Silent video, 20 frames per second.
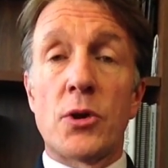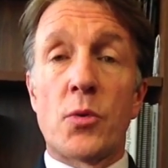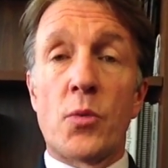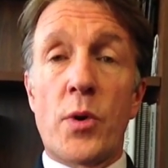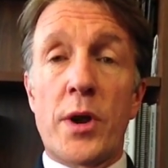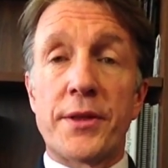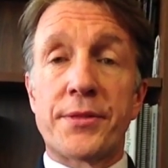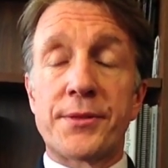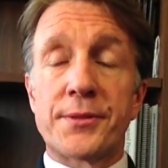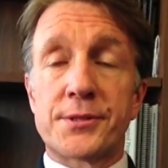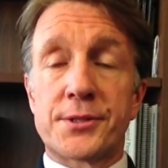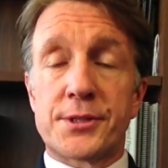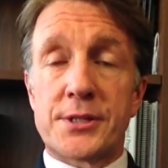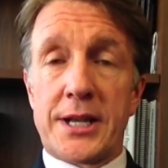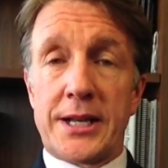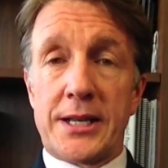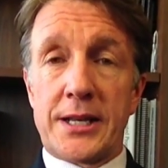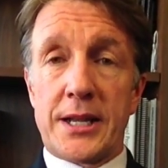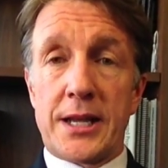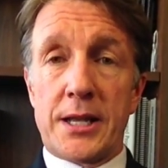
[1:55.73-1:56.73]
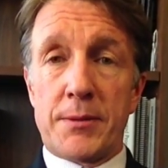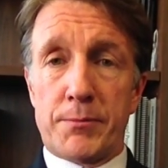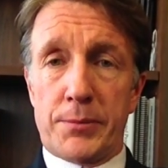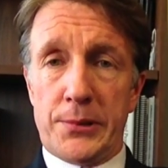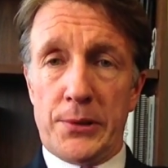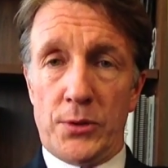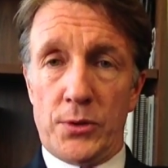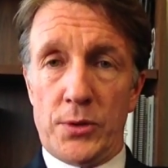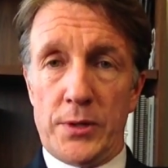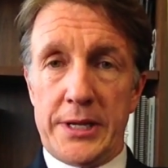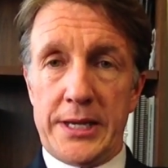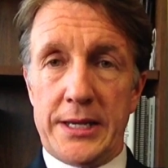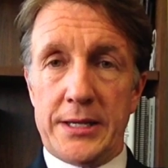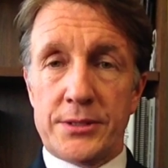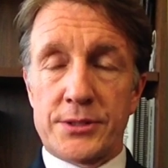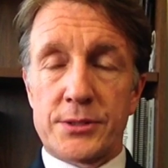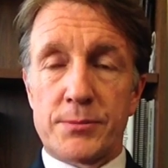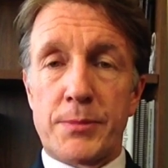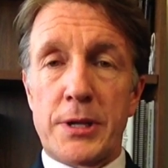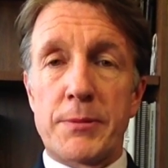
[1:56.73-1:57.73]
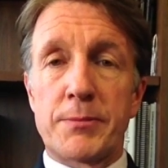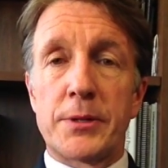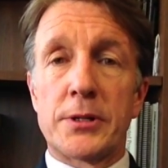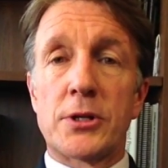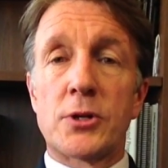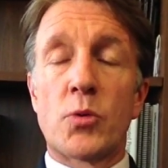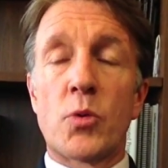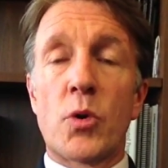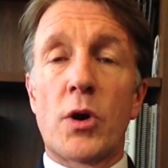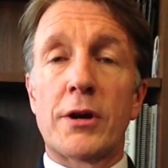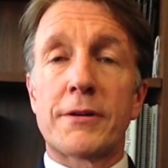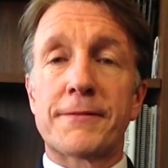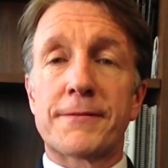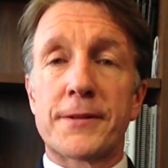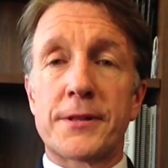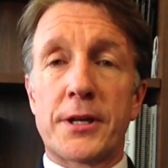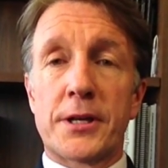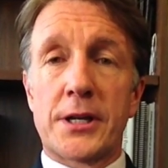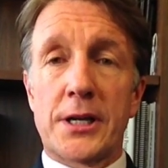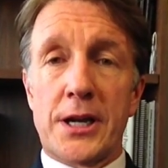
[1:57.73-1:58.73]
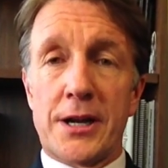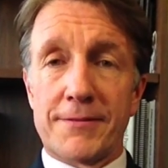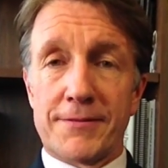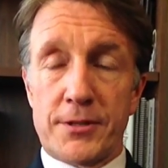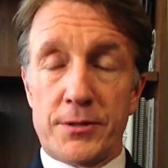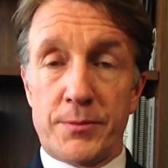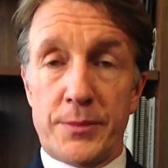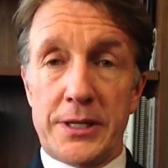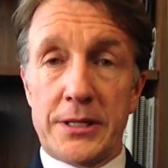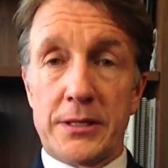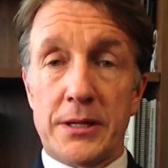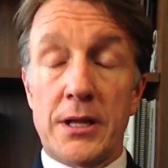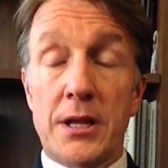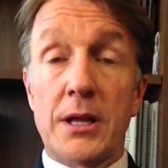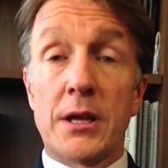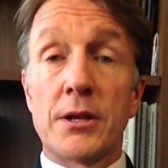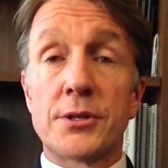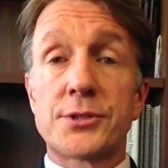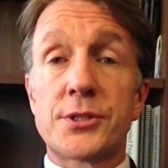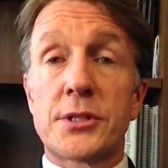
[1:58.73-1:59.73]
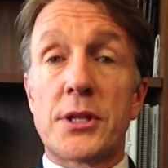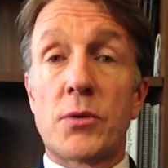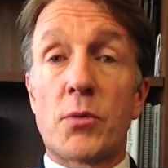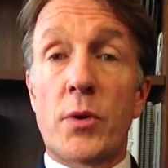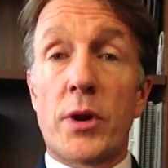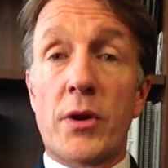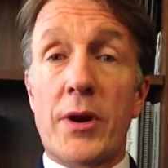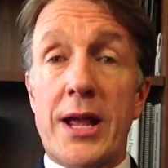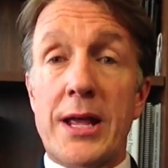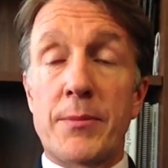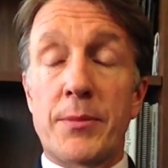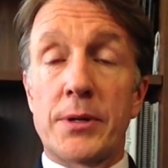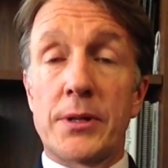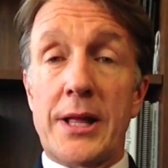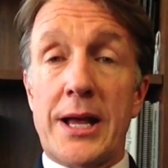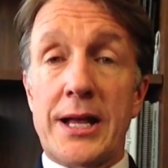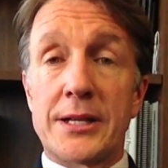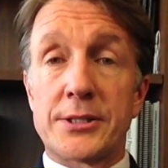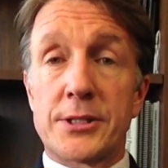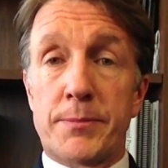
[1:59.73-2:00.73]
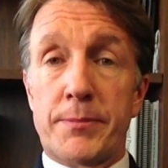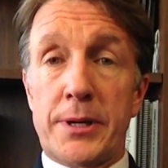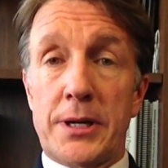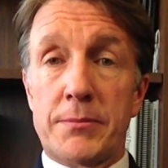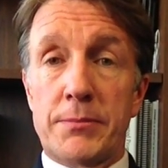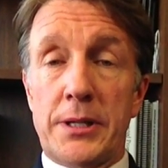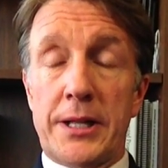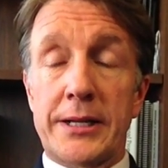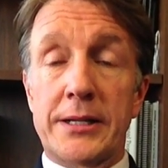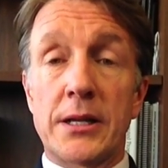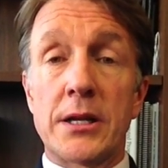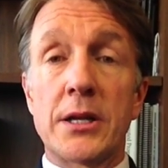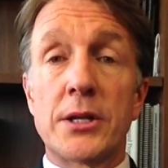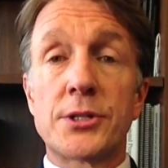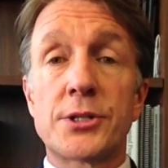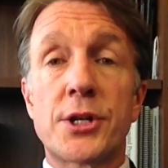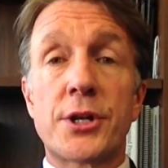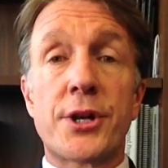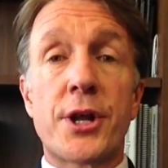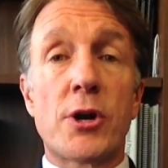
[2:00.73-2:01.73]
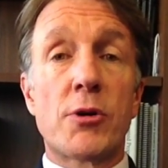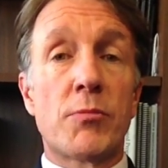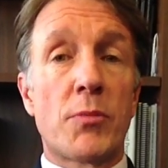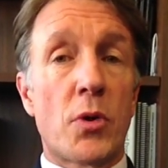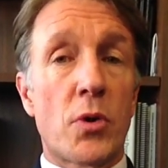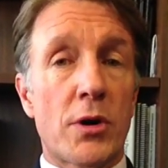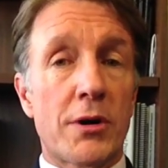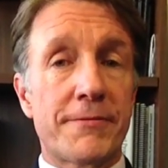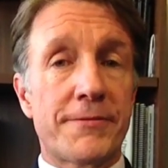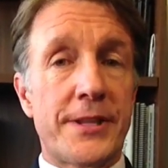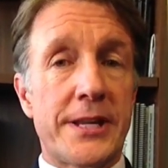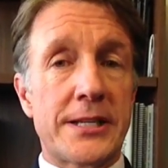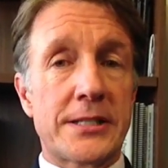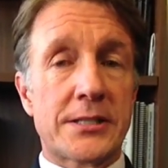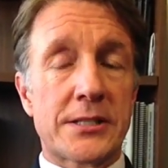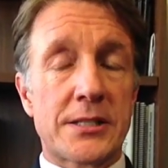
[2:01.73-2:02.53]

with state employees, people who work for the government, so that we're able as the public to know more of these